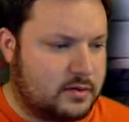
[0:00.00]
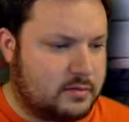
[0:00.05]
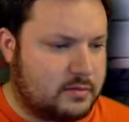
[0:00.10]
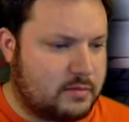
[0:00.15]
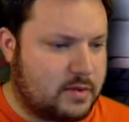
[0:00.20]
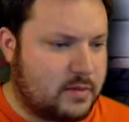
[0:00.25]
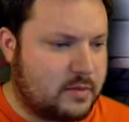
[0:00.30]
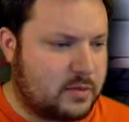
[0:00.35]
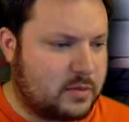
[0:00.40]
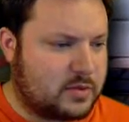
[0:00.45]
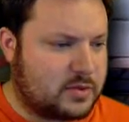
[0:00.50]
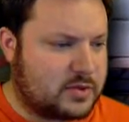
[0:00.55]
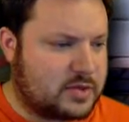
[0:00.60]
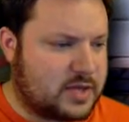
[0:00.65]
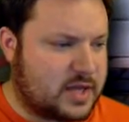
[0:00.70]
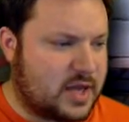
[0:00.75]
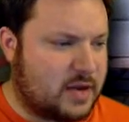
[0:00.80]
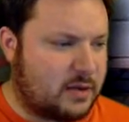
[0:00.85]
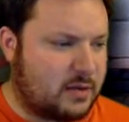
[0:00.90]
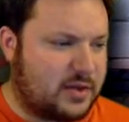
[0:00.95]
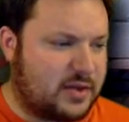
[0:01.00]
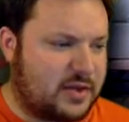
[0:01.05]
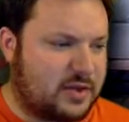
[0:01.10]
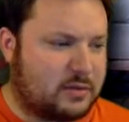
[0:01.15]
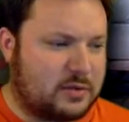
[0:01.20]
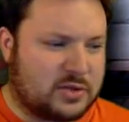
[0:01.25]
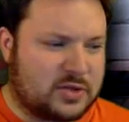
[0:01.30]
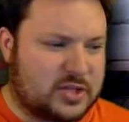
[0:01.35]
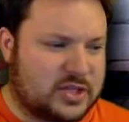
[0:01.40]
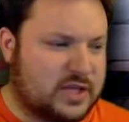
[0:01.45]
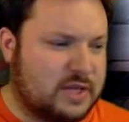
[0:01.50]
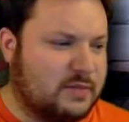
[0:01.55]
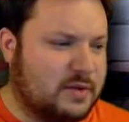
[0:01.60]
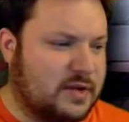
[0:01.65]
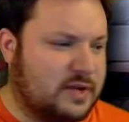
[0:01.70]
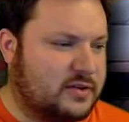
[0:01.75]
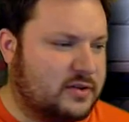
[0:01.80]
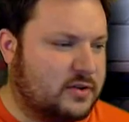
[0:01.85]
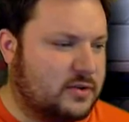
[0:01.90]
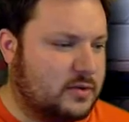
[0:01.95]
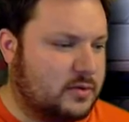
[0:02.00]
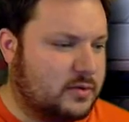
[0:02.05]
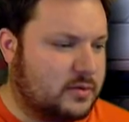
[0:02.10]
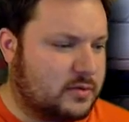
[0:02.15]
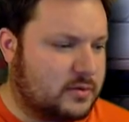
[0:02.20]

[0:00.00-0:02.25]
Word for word: Maybe we'll just yeah. Well, I think we'll just keep it at two.